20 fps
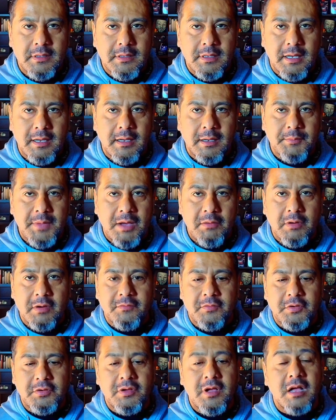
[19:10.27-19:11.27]

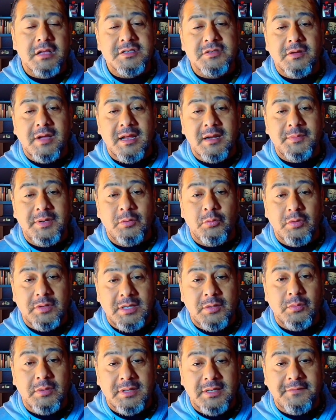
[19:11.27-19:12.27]
However, you also got to be
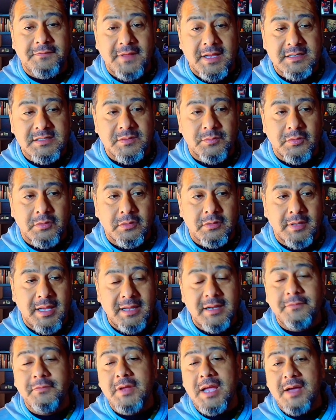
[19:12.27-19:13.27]
really, really flexible.
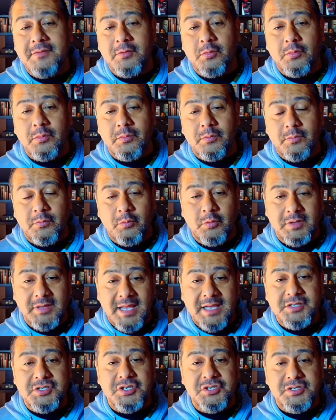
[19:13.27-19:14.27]
And if you have a
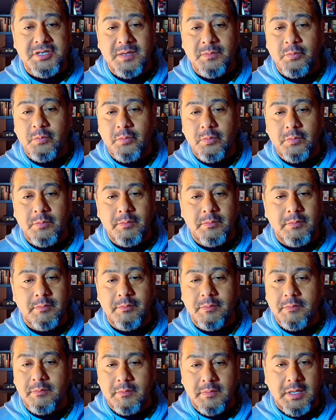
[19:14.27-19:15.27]
relationship,
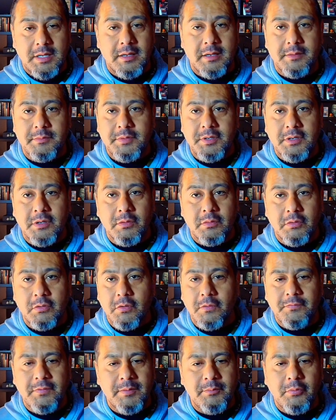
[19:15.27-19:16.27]
you know,
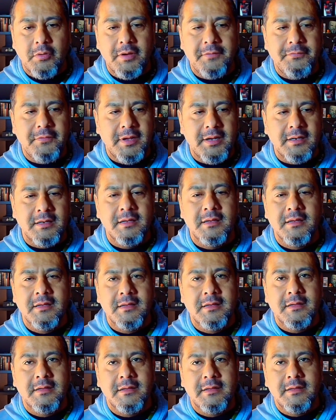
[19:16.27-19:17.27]
girlfriend, boyfriend,
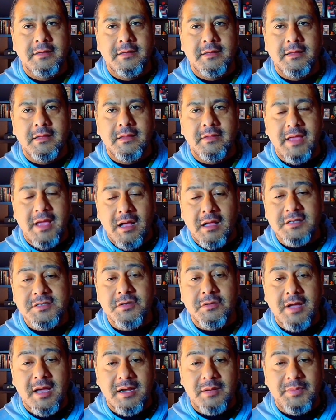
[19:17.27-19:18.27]
they also
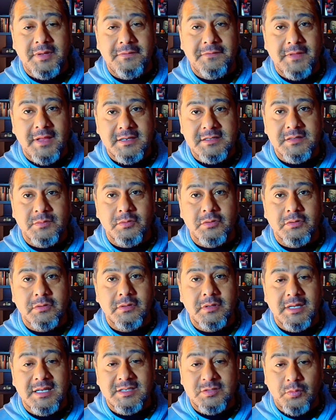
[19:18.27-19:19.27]
got to be flexible
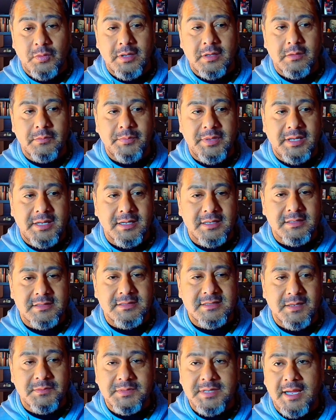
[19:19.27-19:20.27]
as well, because
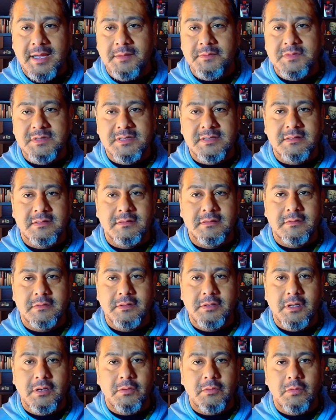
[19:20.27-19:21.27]
sometimes,
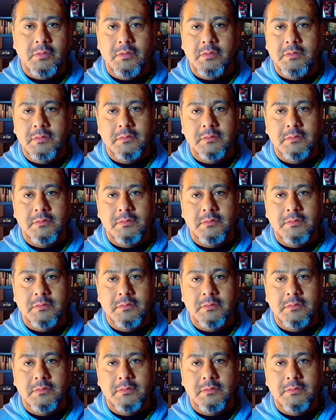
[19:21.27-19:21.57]
you know,